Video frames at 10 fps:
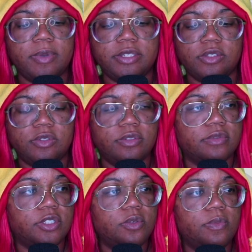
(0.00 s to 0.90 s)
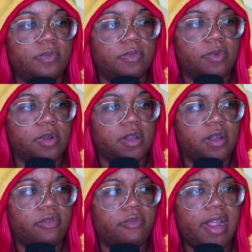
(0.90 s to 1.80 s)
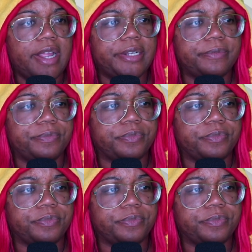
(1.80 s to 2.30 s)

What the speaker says: Okay, wait, so you right.